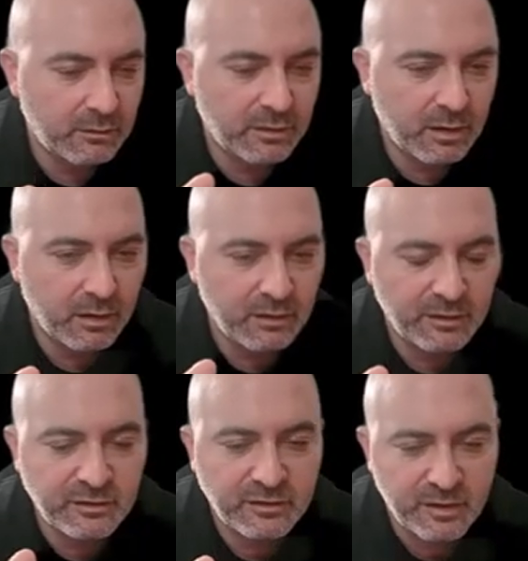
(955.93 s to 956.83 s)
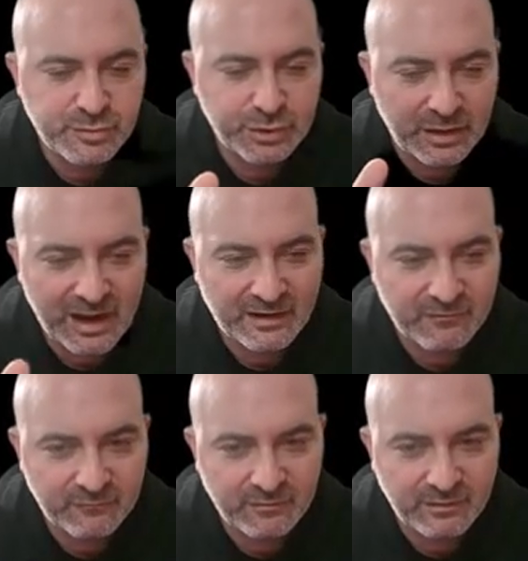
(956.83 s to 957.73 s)
would call conceptually
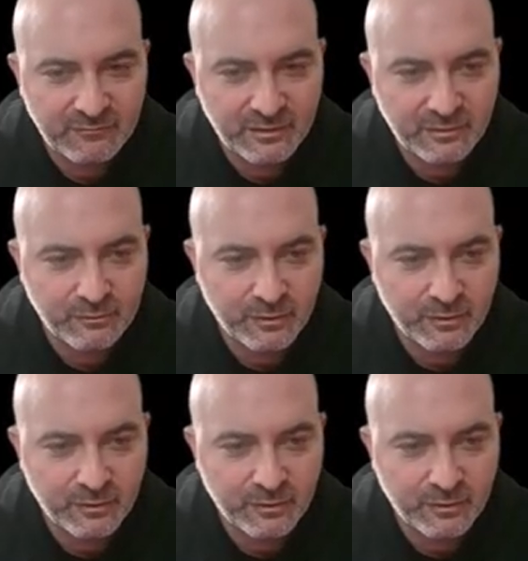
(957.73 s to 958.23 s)
active defense,